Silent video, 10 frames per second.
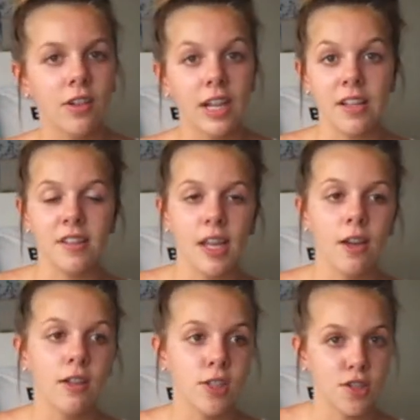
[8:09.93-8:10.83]
and I see
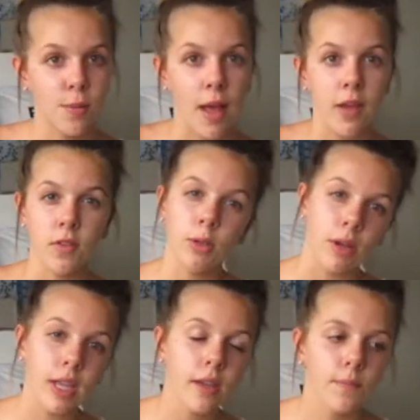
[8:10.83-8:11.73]
her just about every
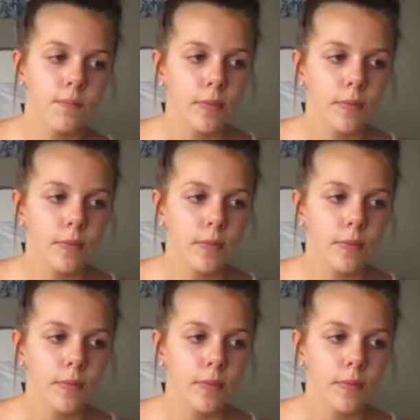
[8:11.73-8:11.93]
week.